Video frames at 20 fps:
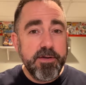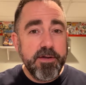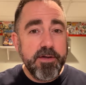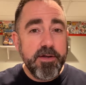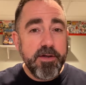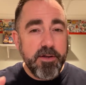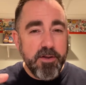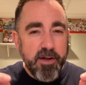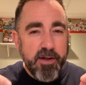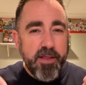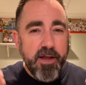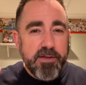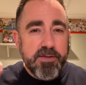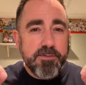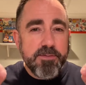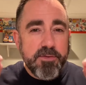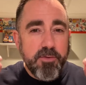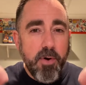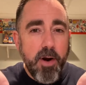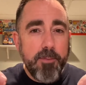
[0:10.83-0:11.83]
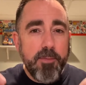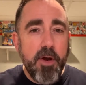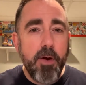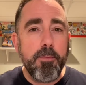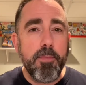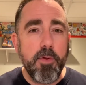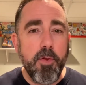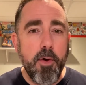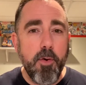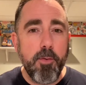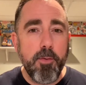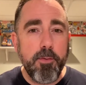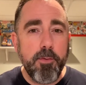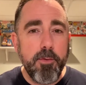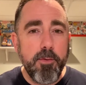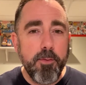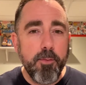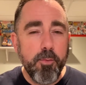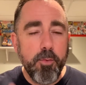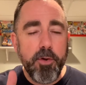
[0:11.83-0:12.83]
click that subscribe down below.
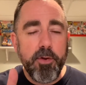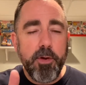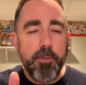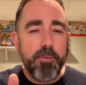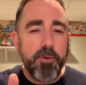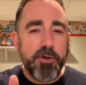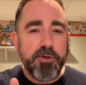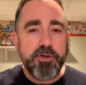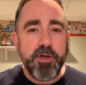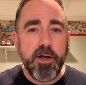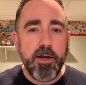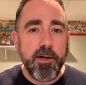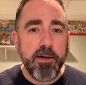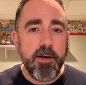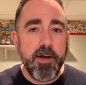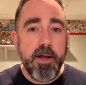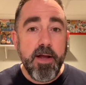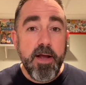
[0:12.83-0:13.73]
Really appreciate it.